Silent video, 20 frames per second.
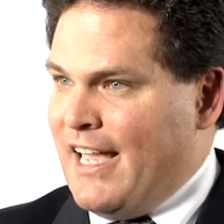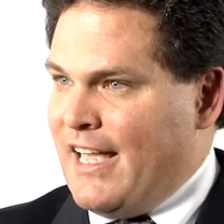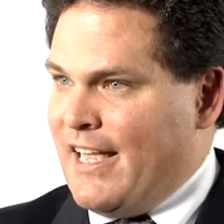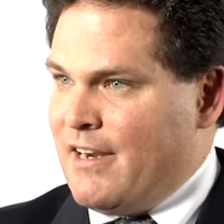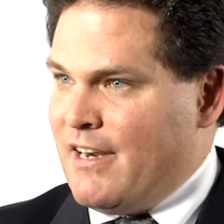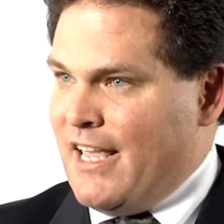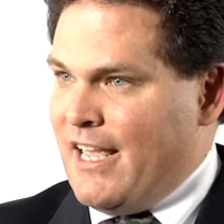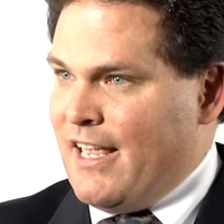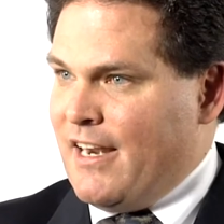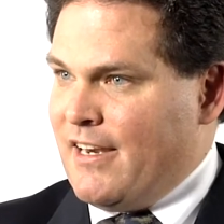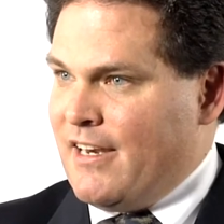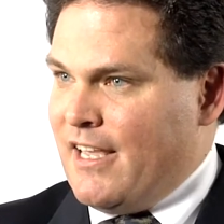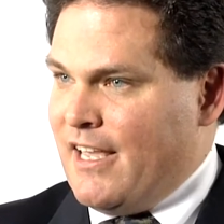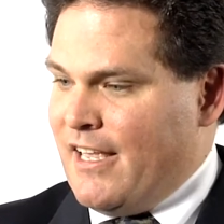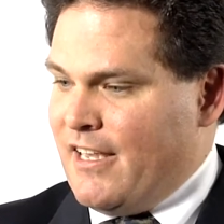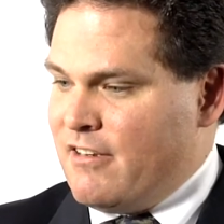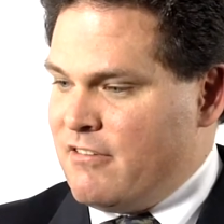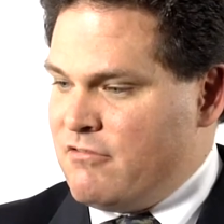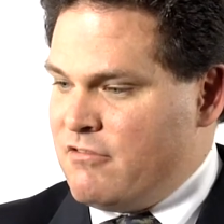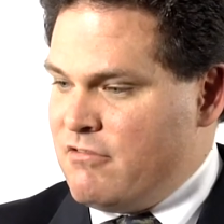
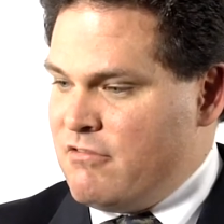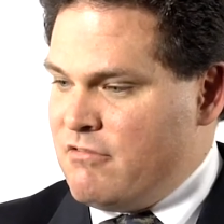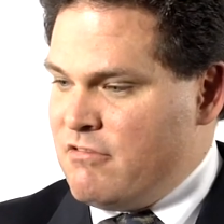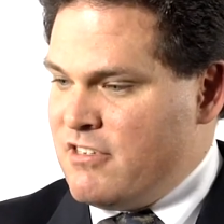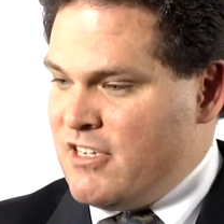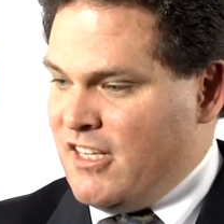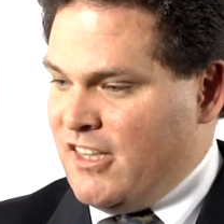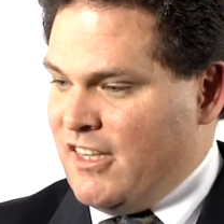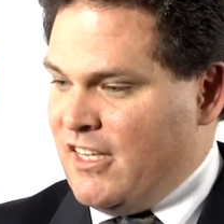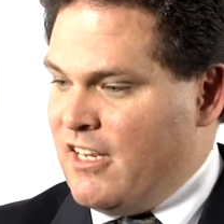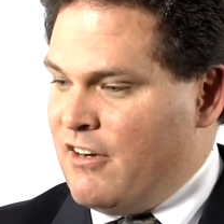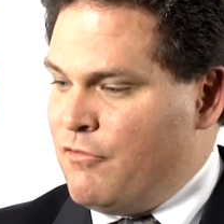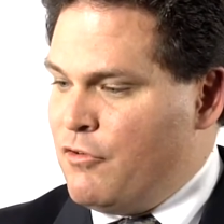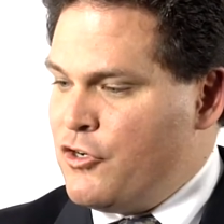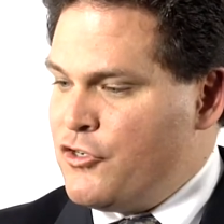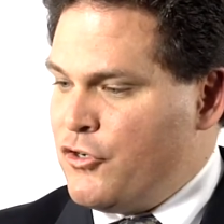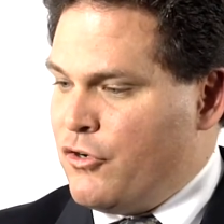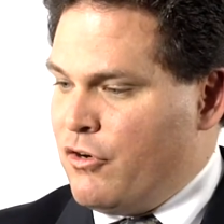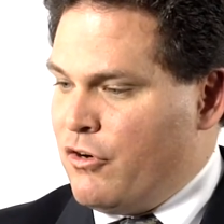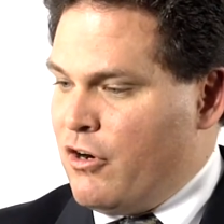and
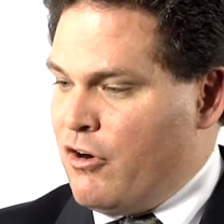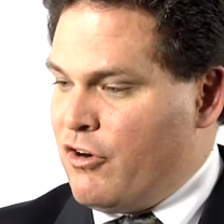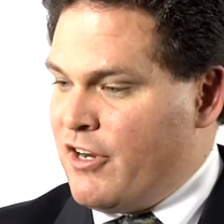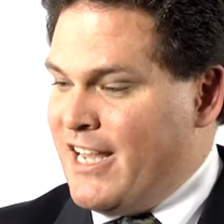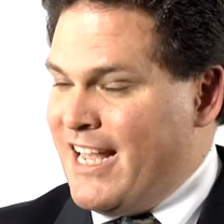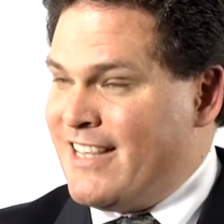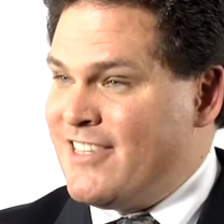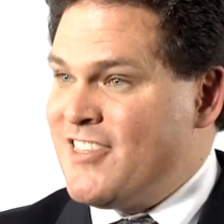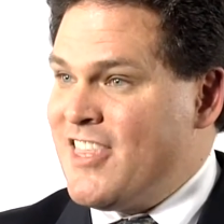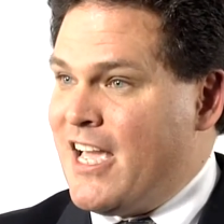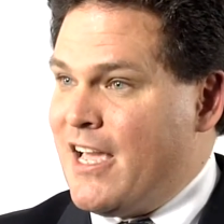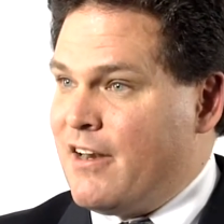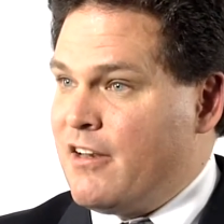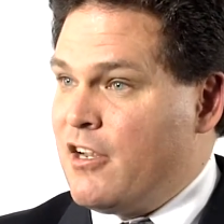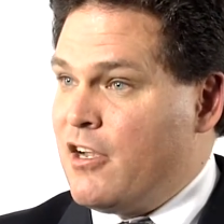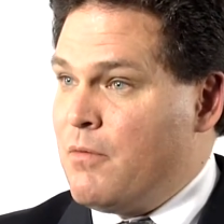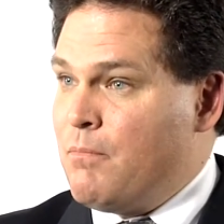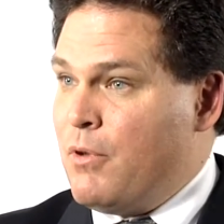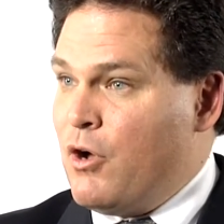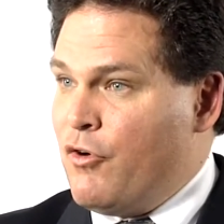delivers or gets
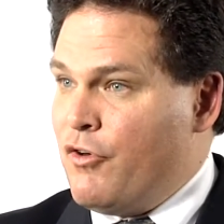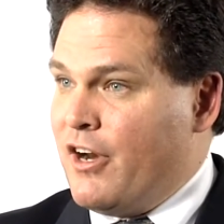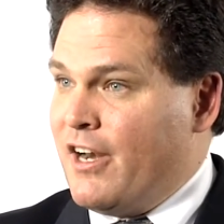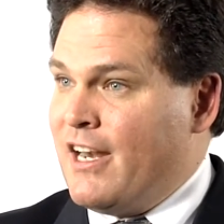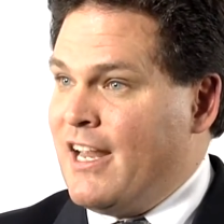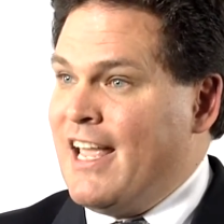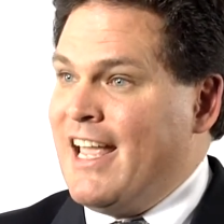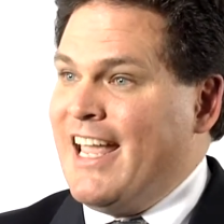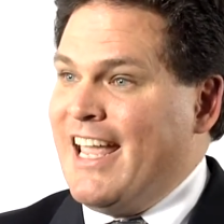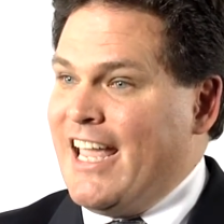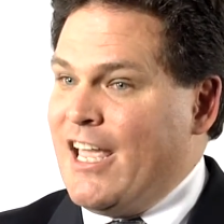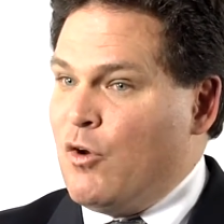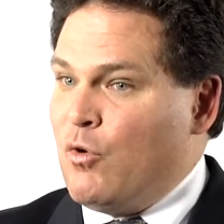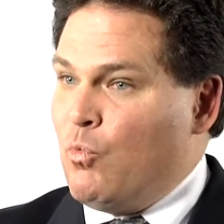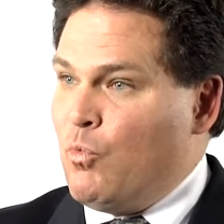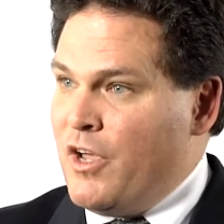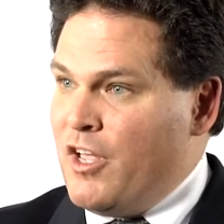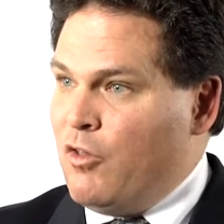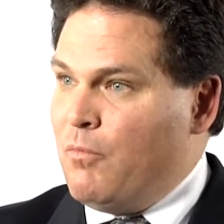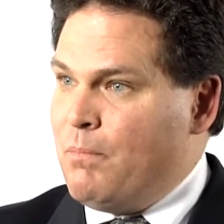that component, it
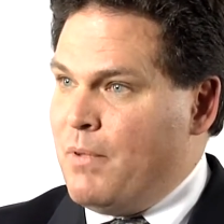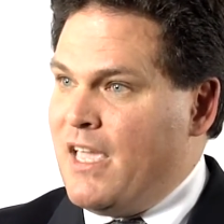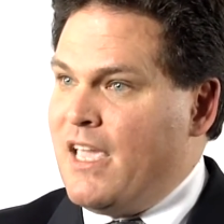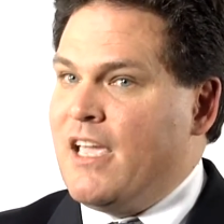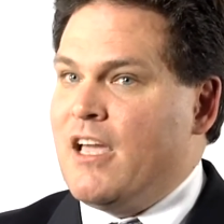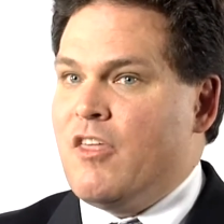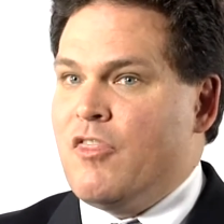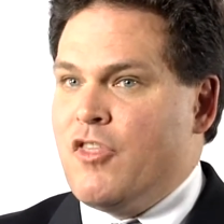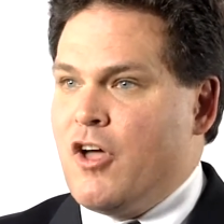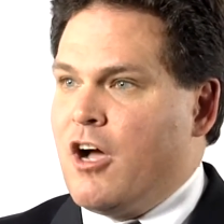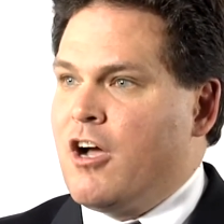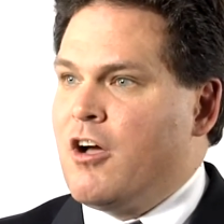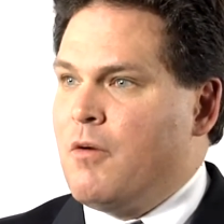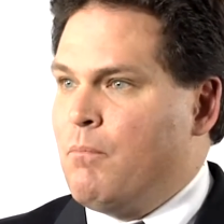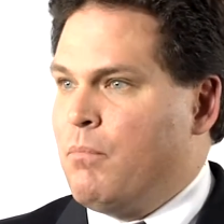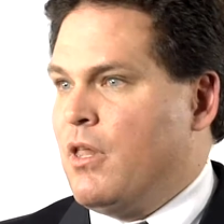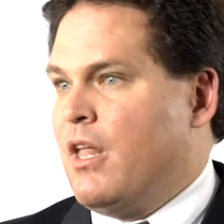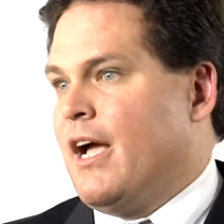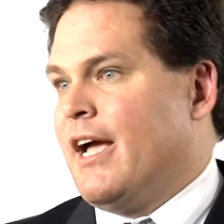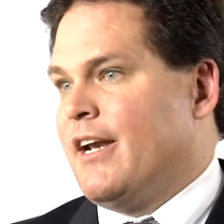will be the
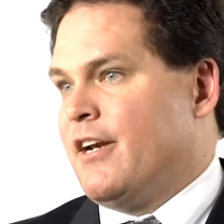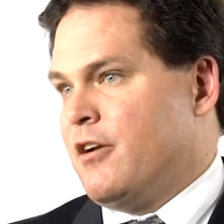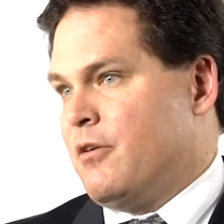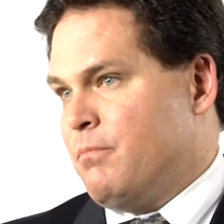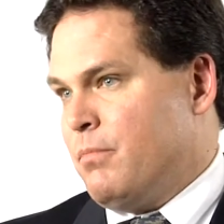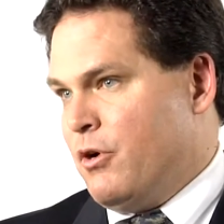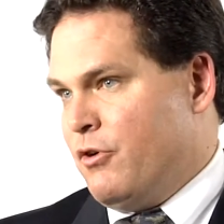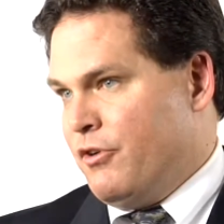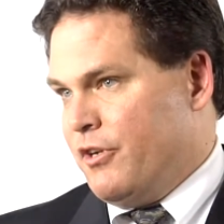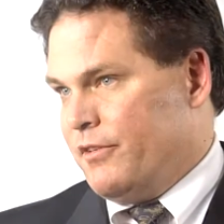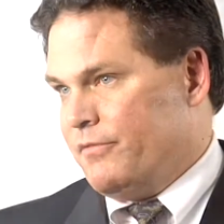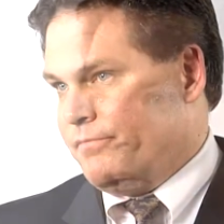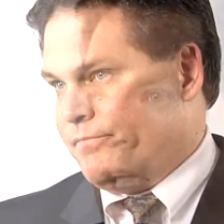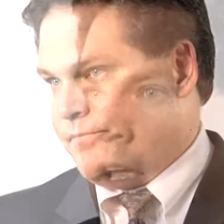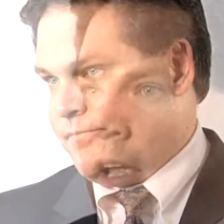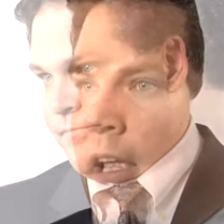compliant component.